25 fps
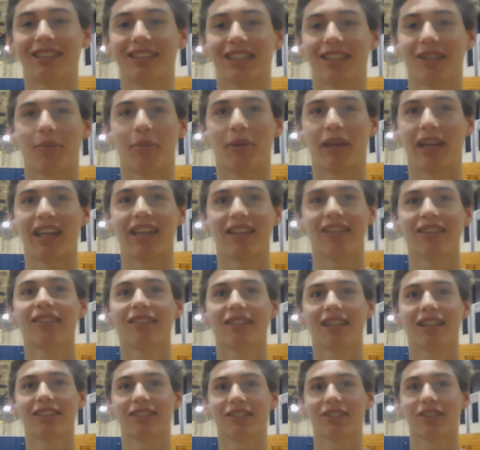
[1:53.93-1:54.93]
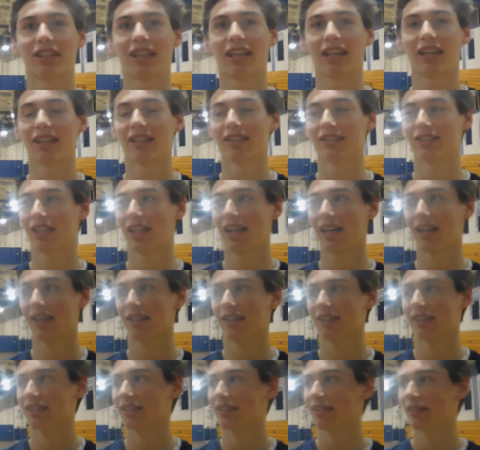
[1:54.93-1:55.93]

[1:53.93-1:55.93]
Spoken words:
in the paint. Yeah. So, yeah, Jeff.